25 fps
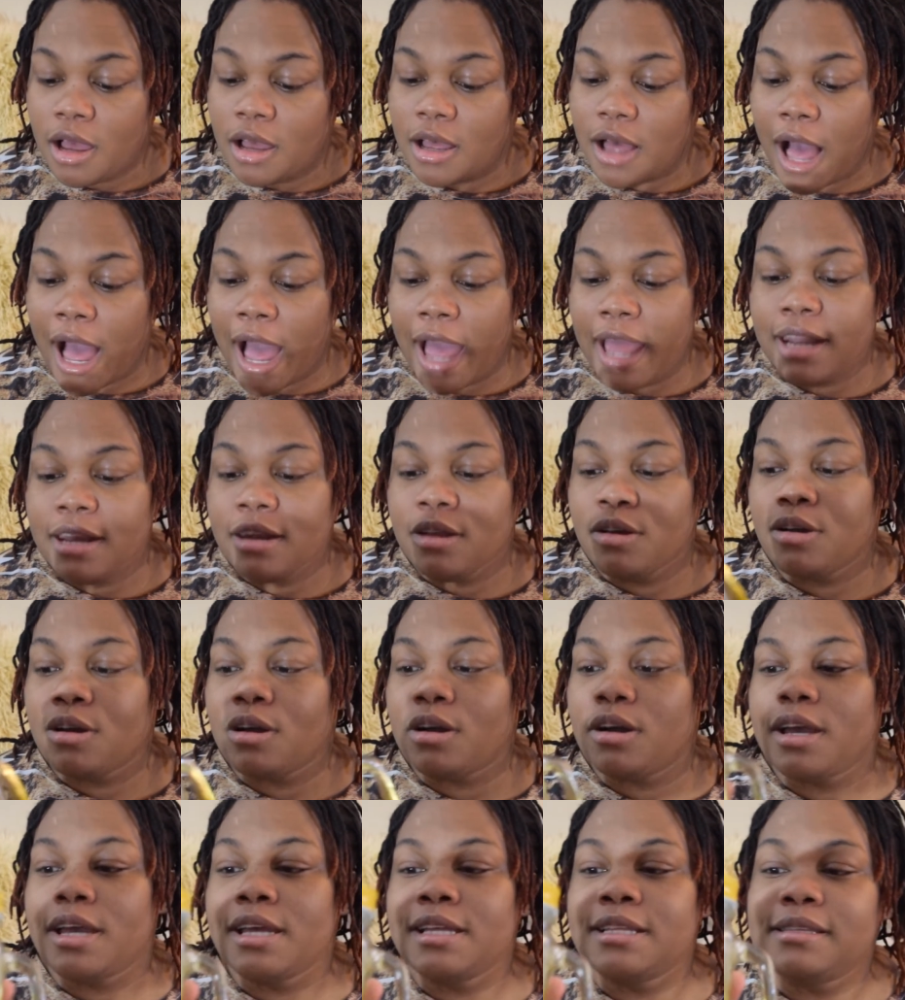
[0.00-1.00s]
And
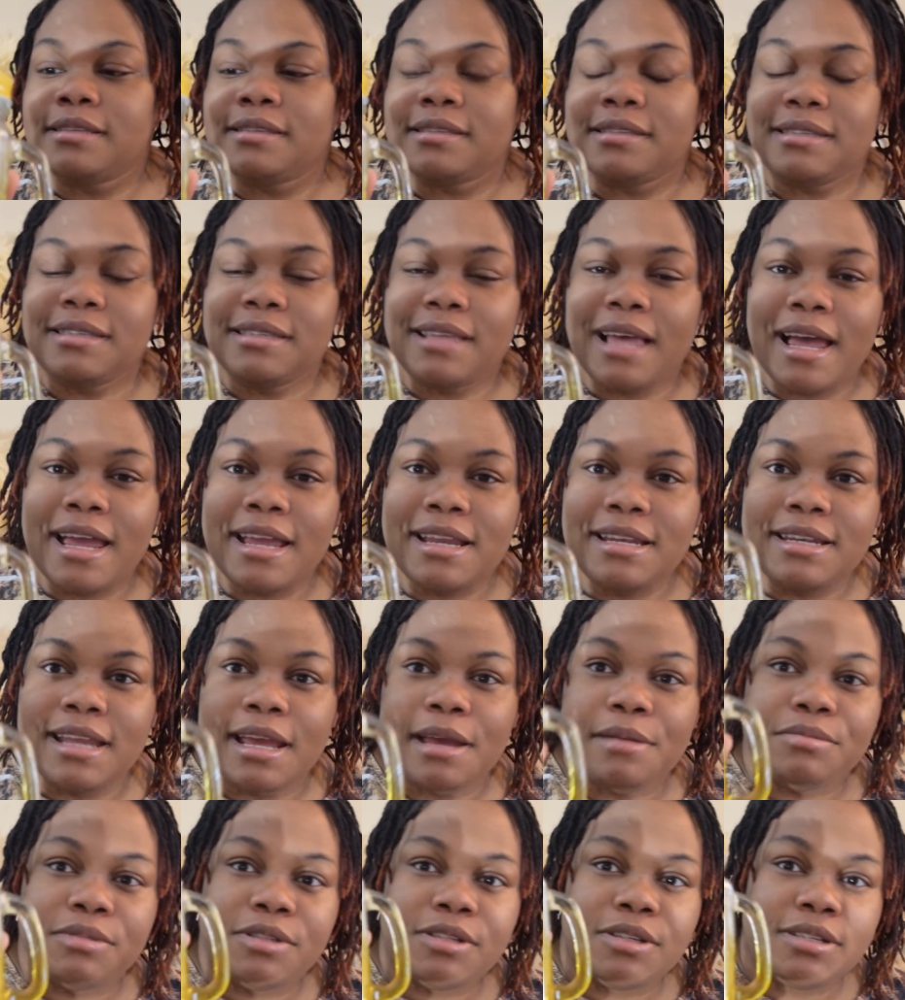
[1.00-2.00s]
inside
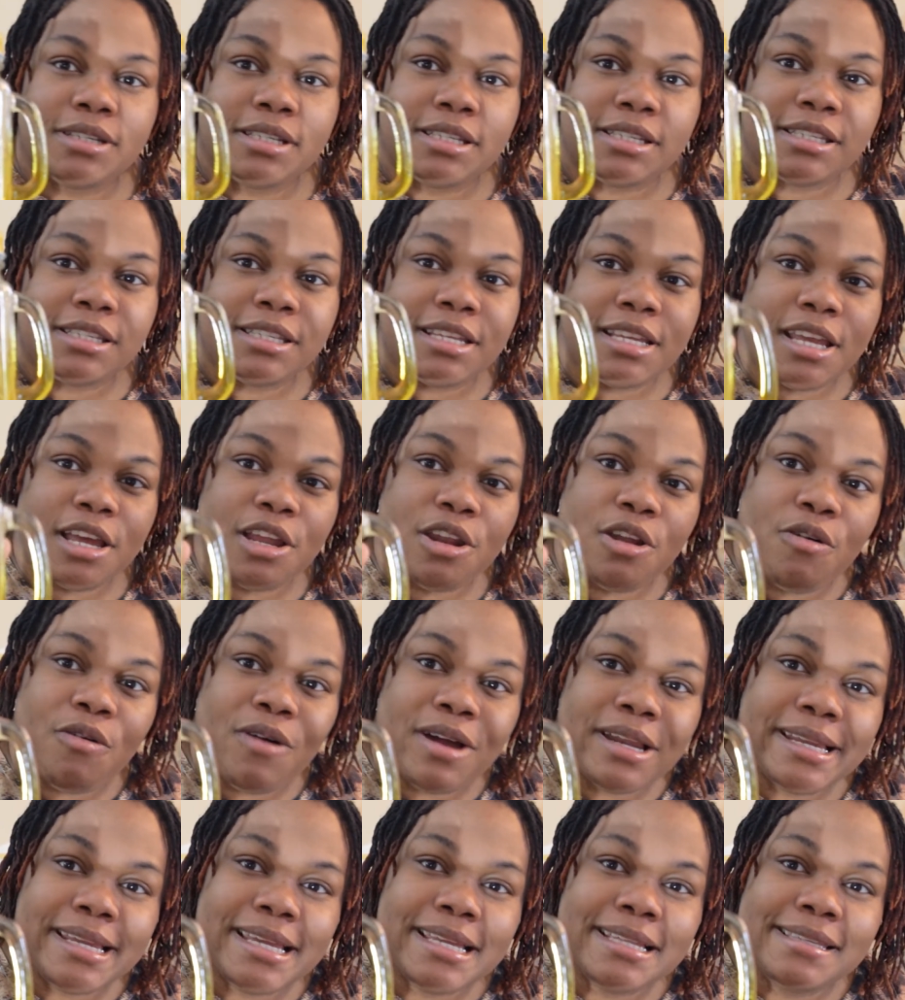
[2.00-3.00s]
them, so this is the yellow
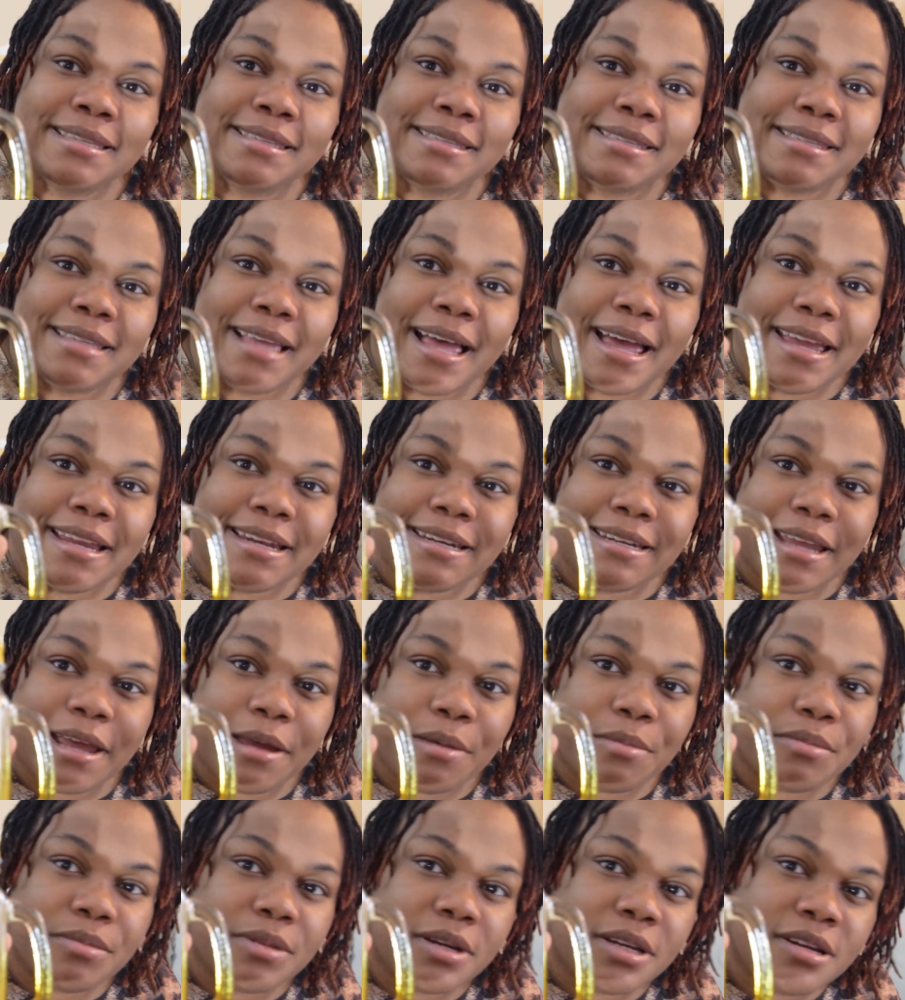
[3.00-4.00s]
one. Inside
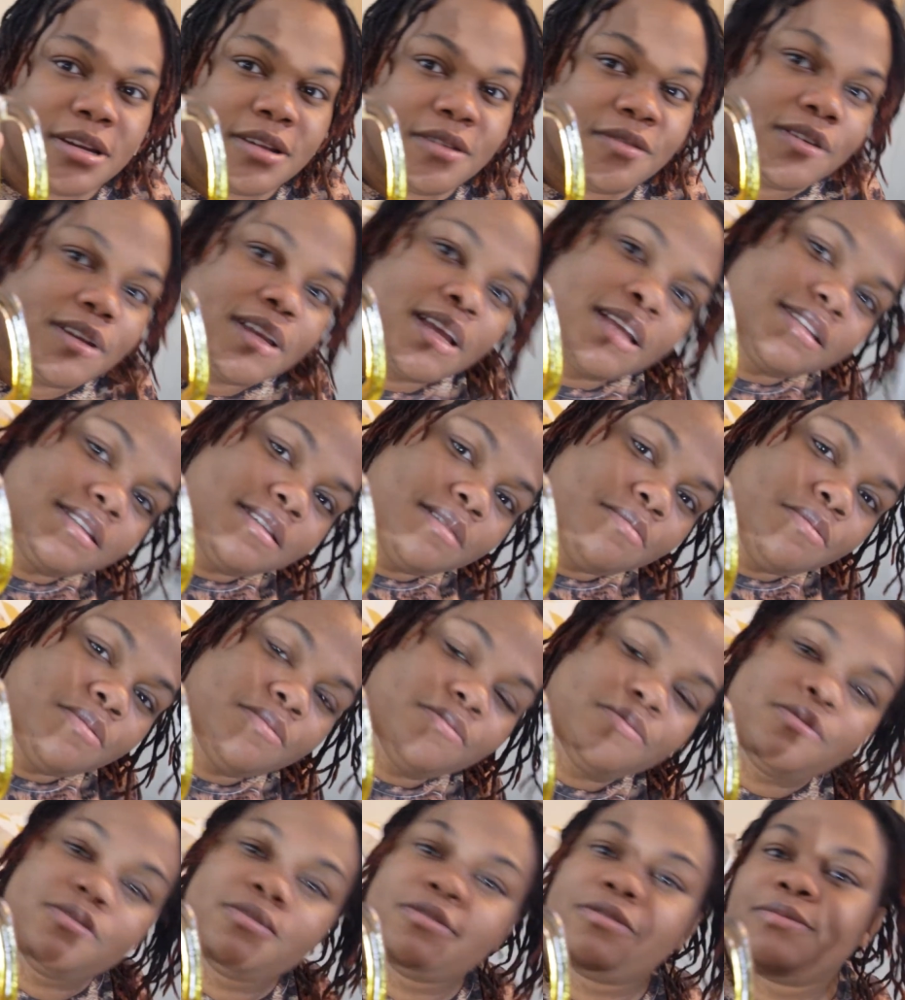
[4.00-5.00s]
them, and if you can see me
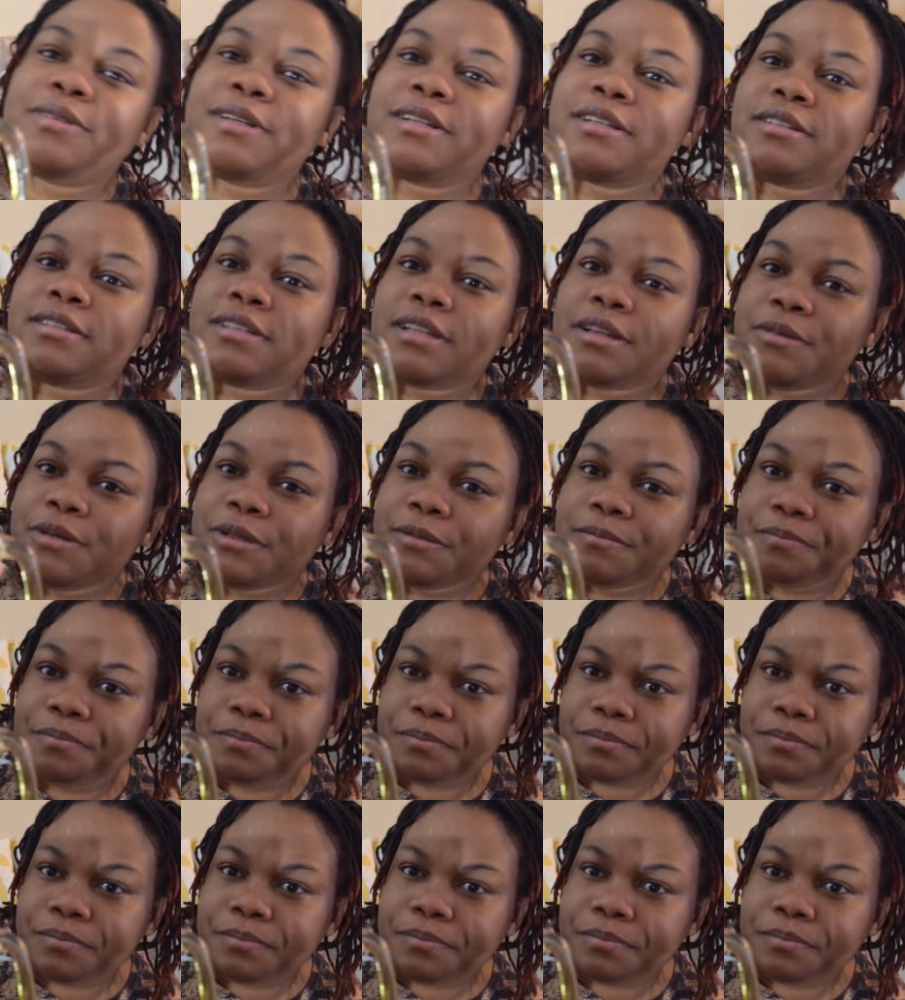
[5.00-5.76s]
move the other time.